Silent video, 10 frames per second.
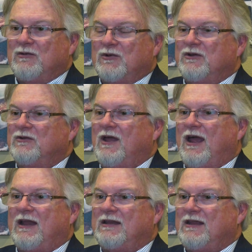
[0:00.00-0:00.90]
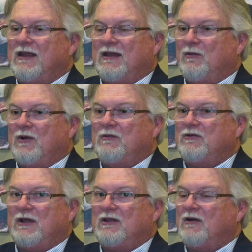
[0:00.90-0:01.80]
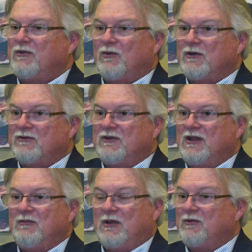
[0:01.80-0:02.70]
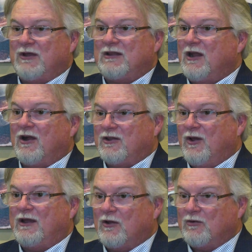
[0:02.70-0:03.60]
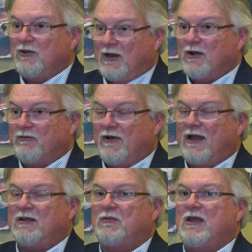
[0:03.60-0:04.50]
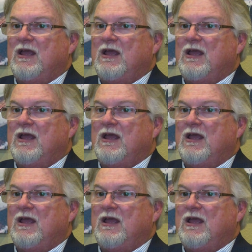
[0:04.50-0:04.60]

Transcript: he would do that. And, and when he was out there, if you wanted to see him, he was out there. You had to go. You had to go find him.